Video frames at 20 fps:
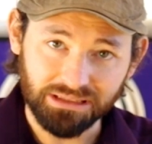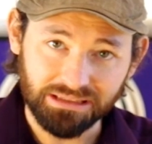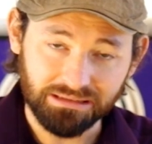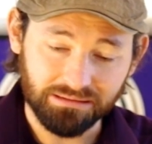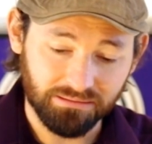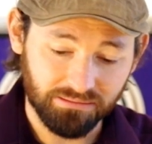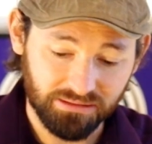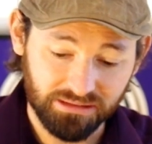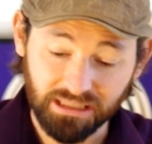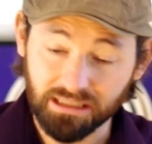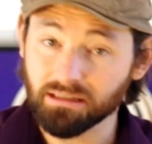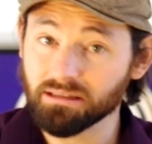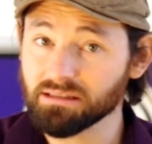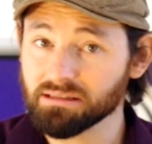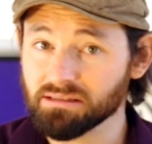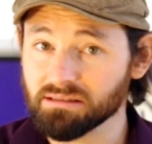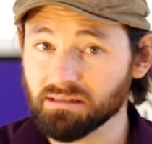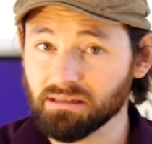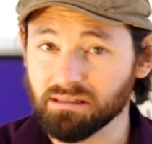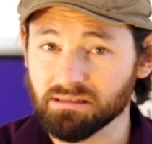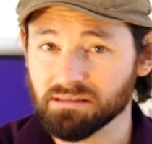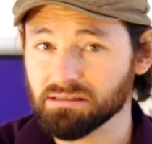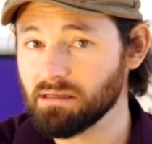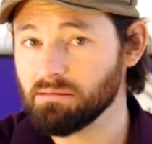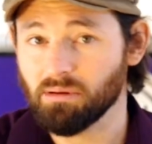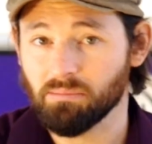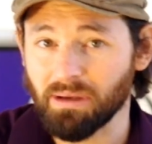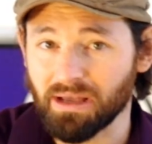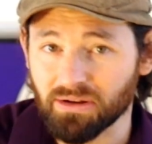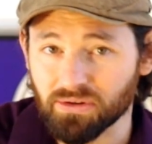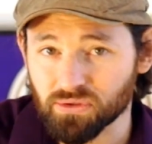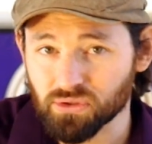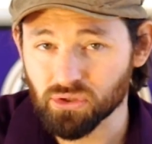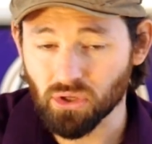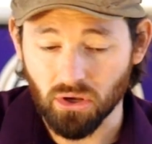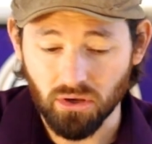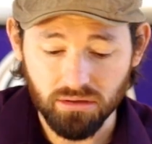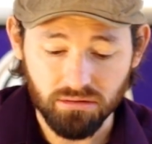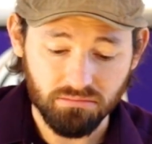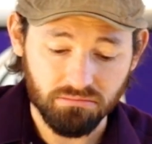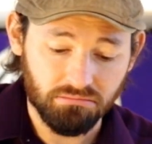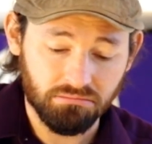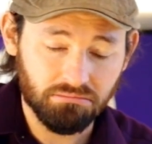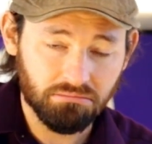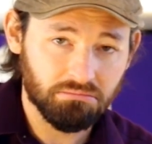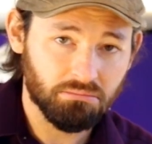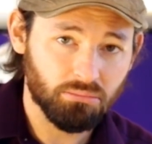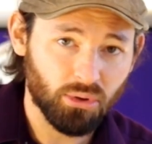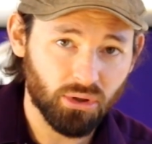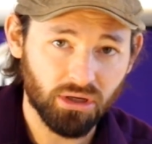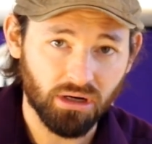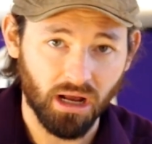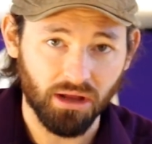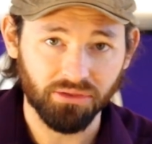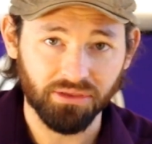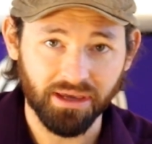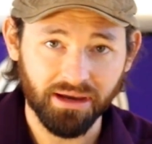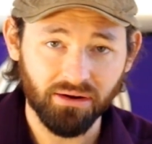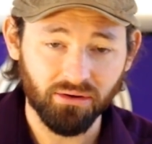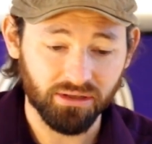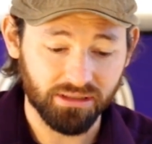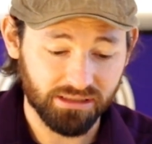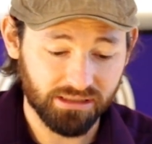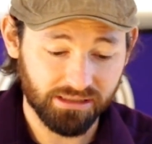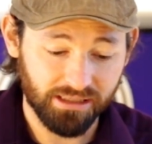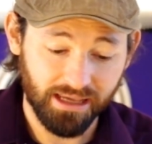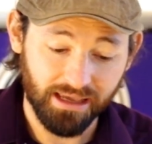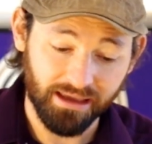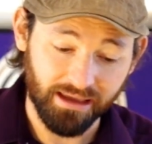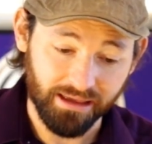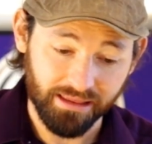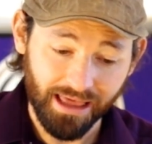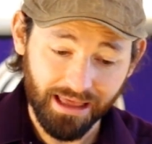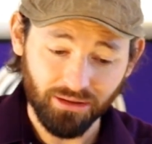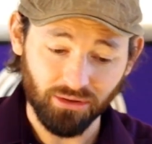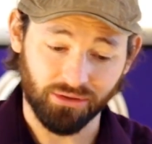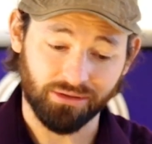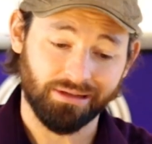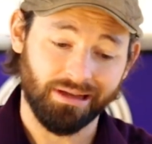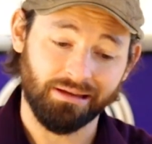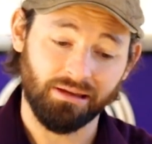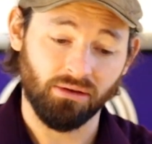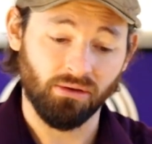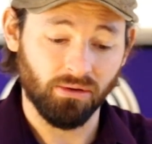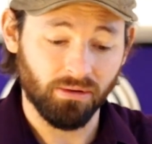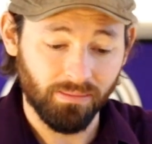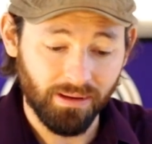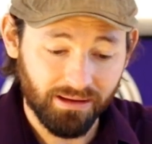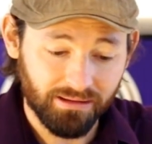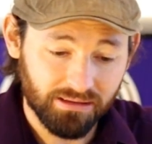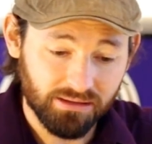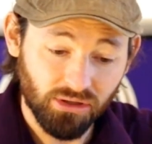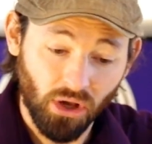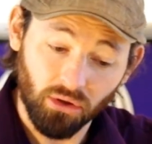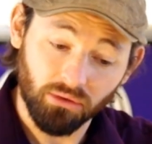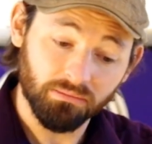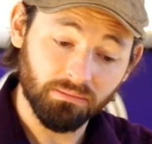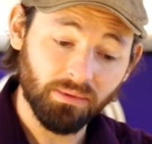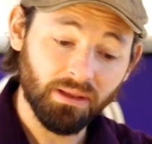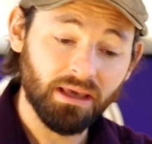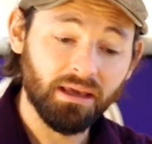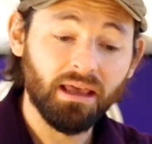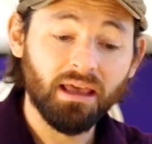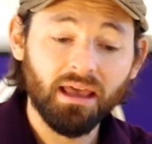and take some amount of salt and put it on there and say, that looks like a good amount of salt.